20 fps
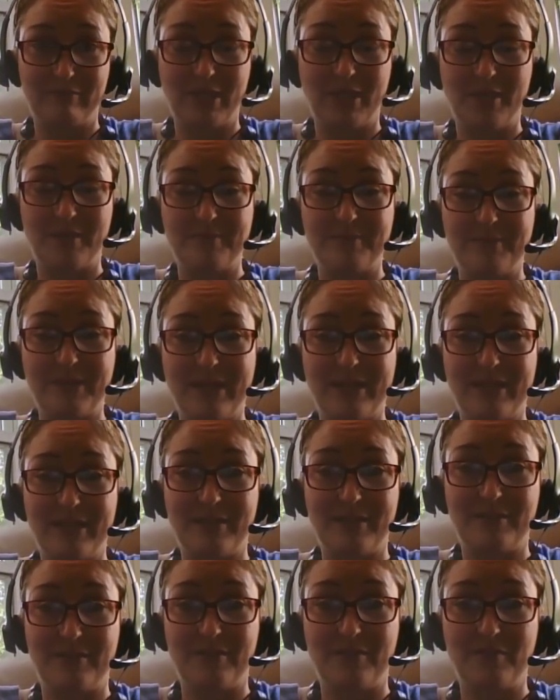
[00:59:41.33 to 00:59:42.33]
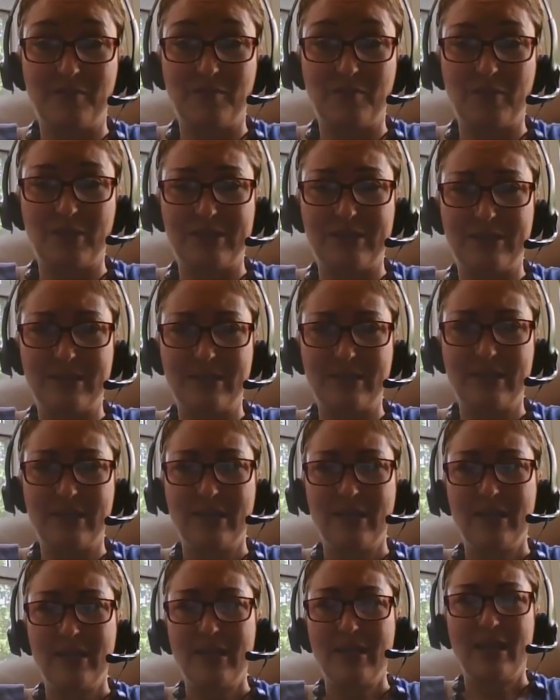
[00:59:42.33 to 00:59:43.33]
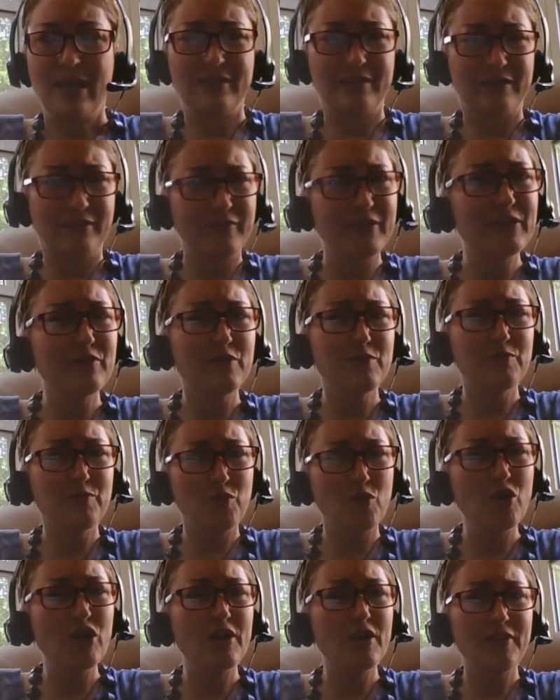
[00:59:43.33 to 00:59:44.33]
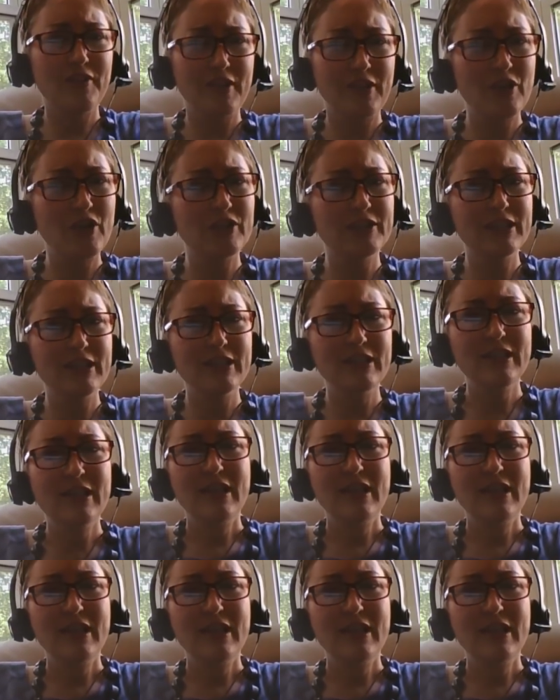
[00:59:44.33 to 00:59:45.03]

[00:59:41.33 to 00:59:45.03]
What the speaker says: And it was a living room war, they called it.